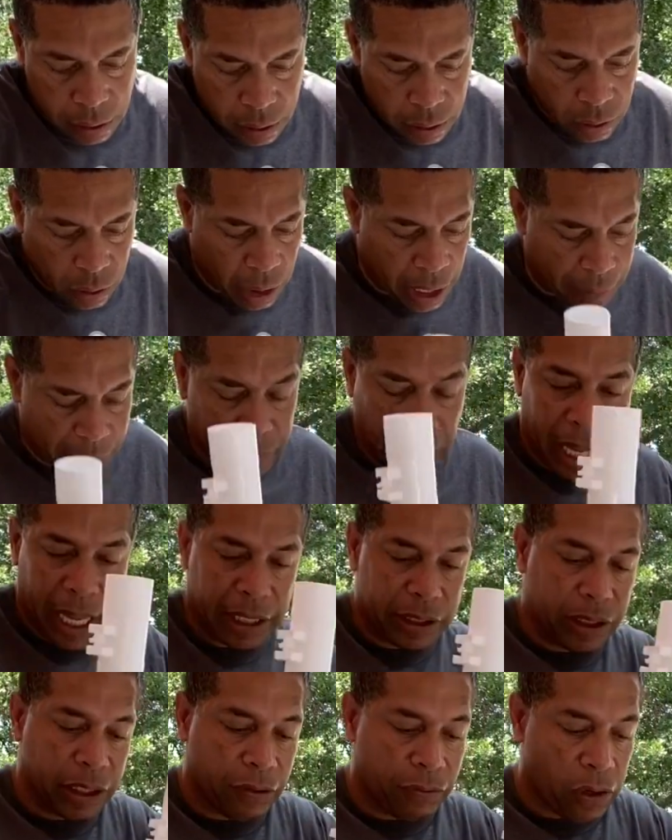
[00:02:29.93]
or
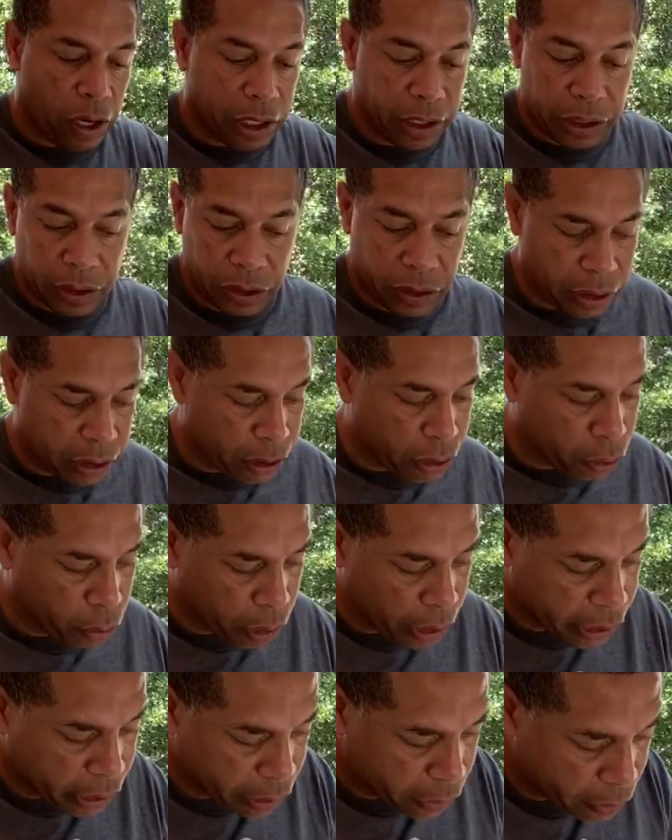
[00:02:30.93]
I've already used
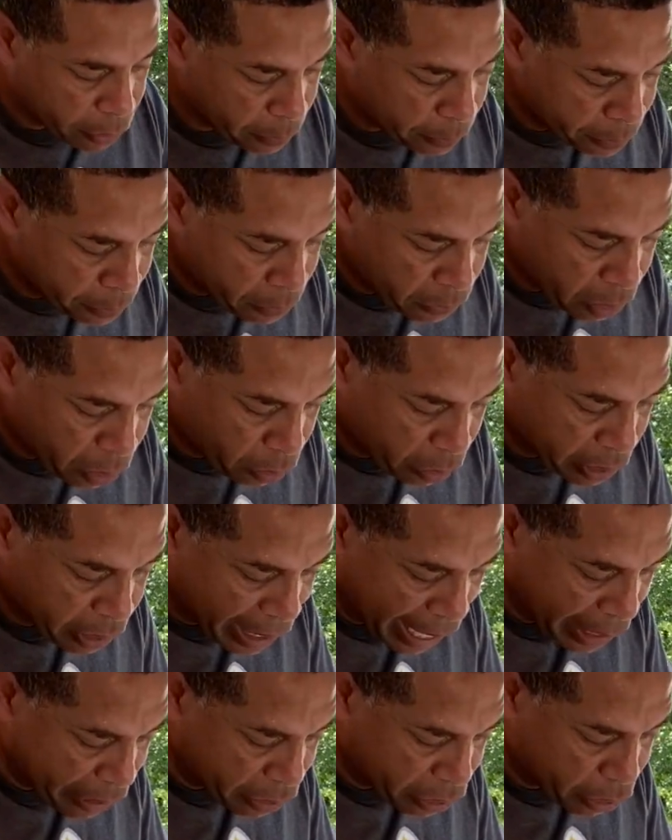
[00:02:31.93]
Gorilla Glue to
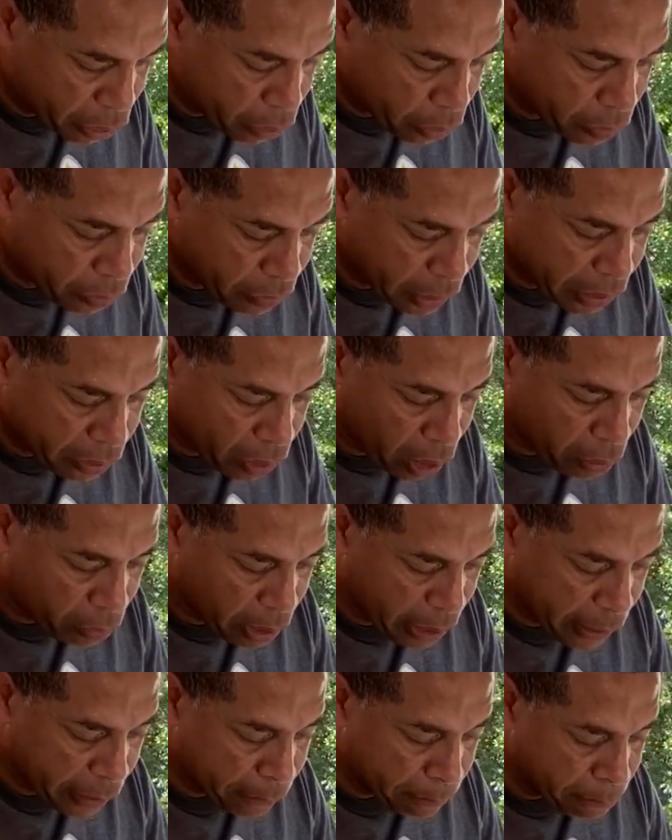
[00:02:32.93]
attach two of these
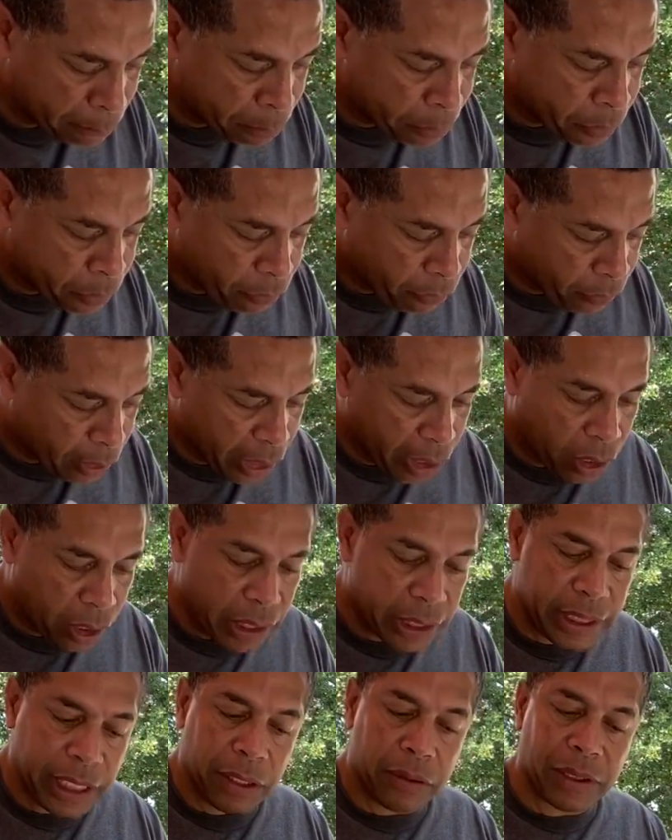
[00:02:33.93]
already. And all I
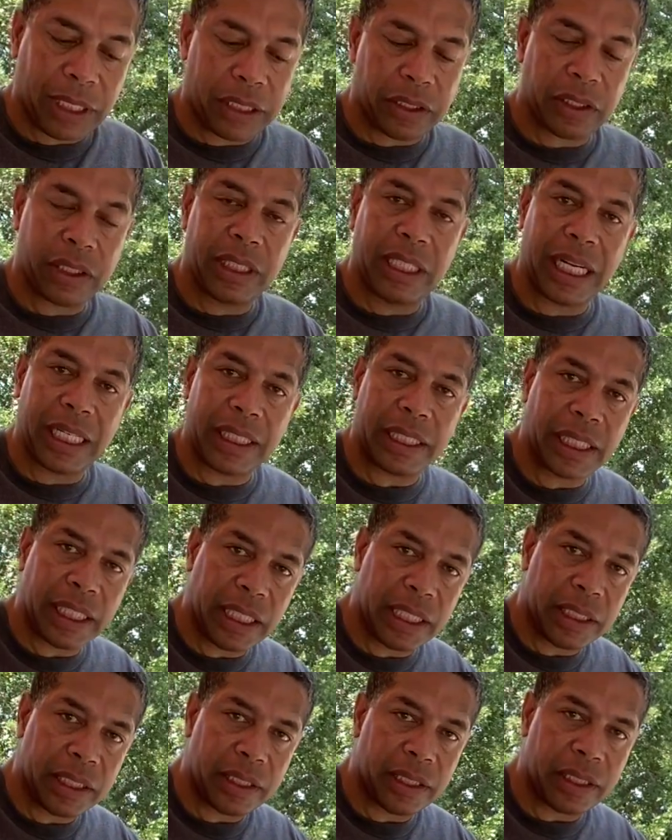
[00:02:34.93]
did was I just cut
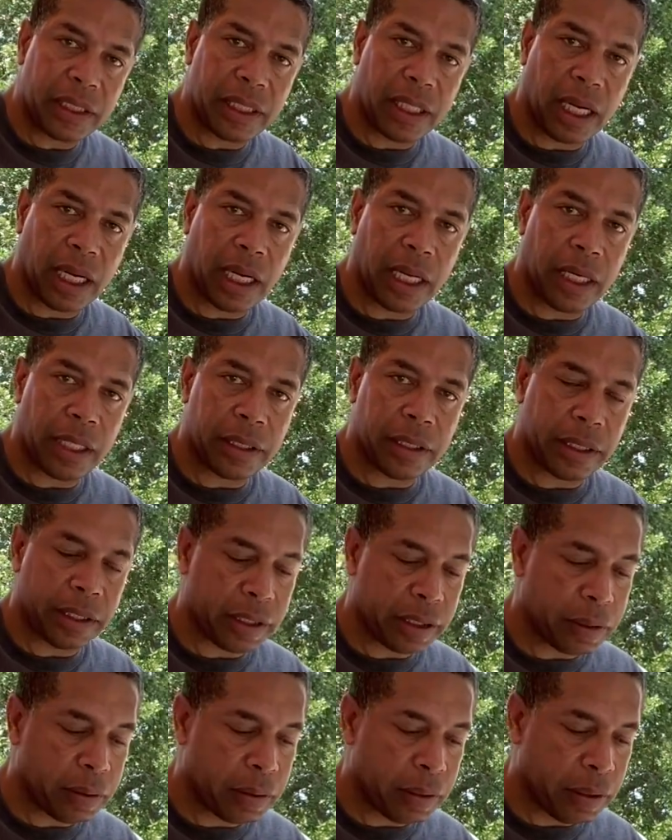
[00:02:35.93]
this
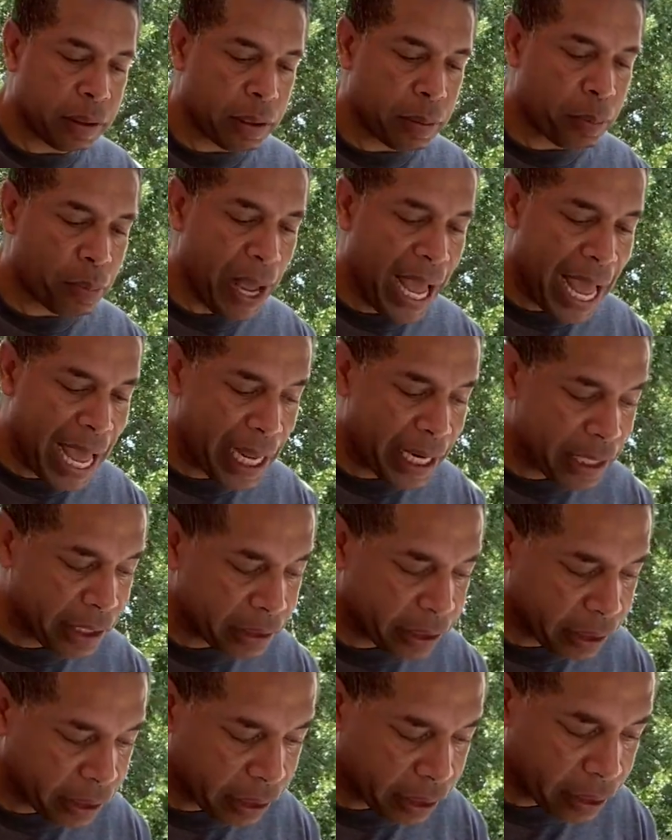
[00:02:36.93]
pad
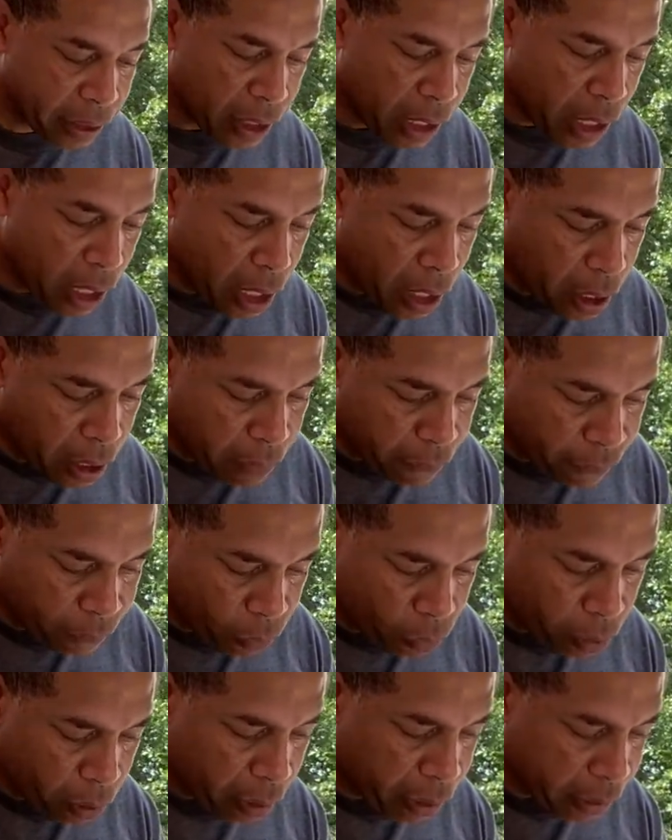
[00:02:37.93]
into
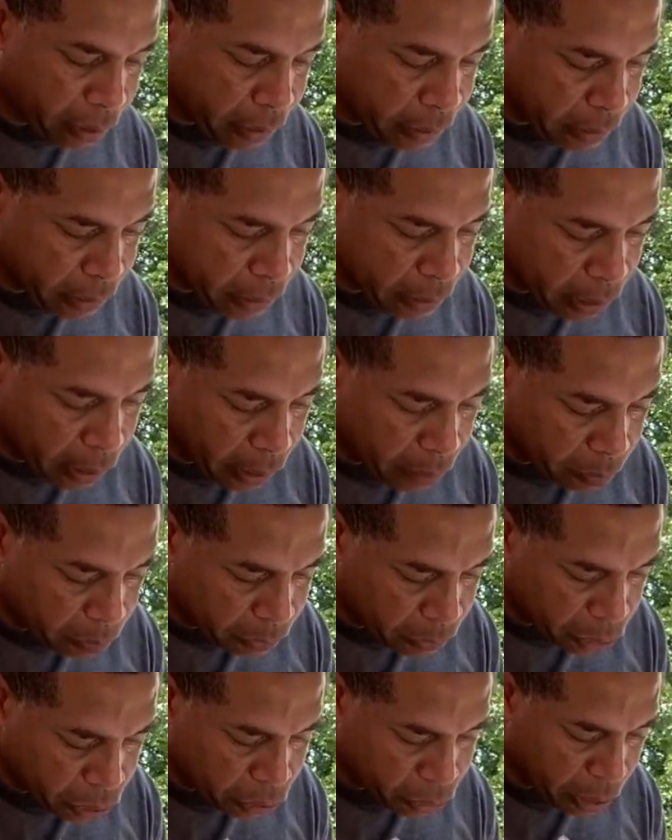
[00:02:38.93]
4
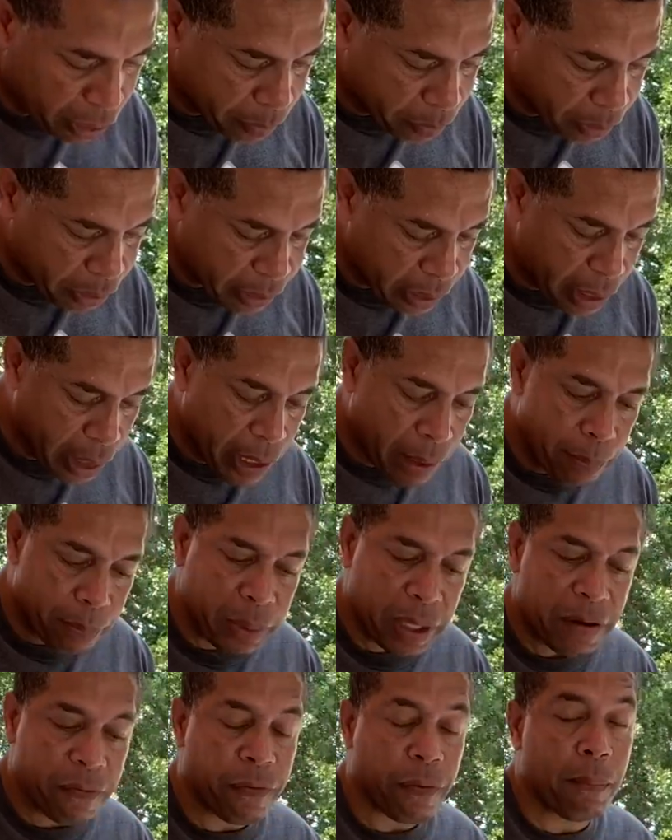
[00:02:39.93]
strips.
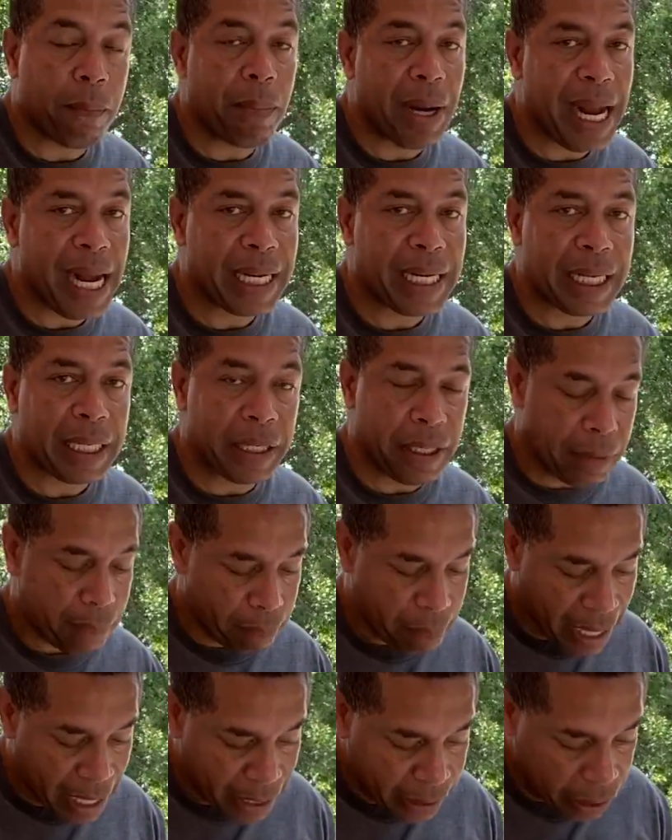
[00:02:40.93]
But for my
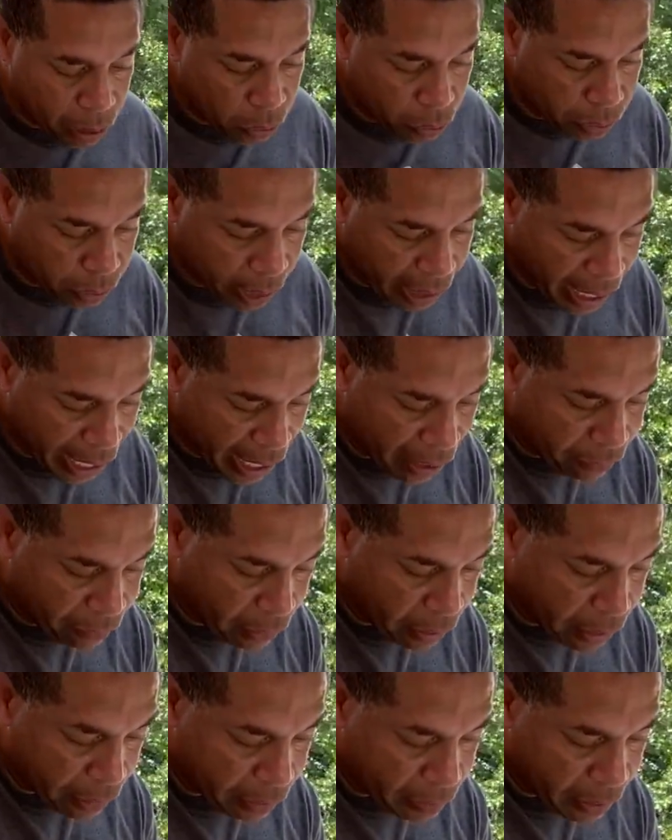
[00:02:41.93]
cooler, I have
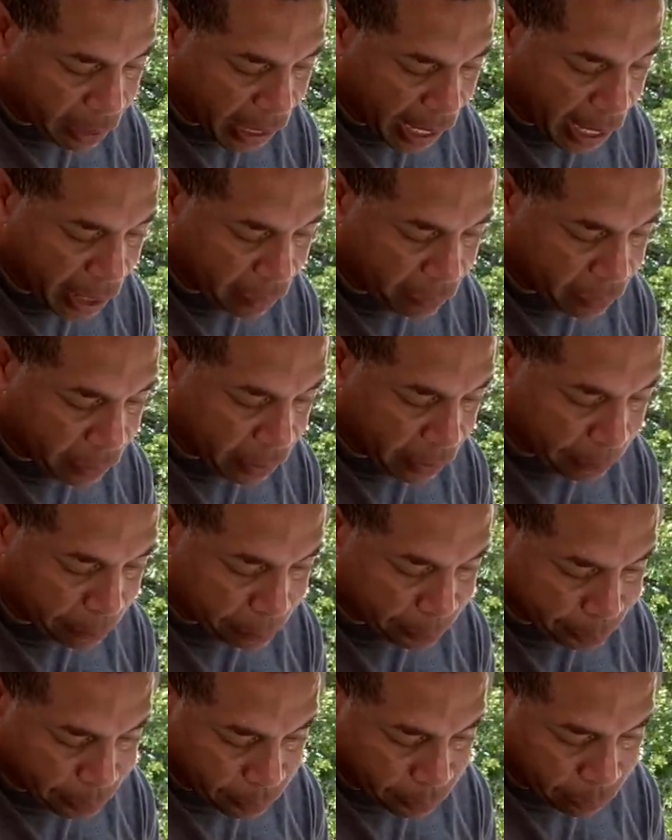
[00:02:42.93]
a kind of
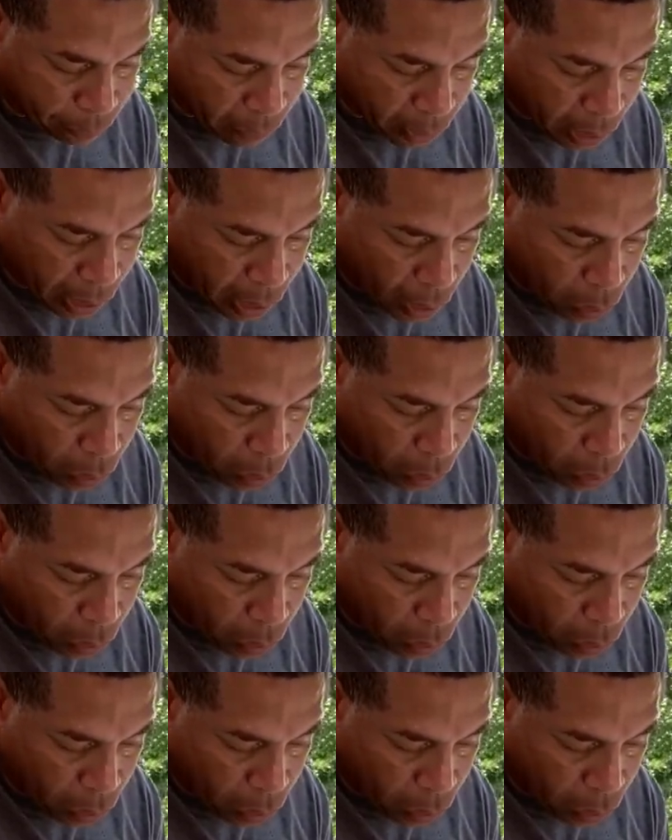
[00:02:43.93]
a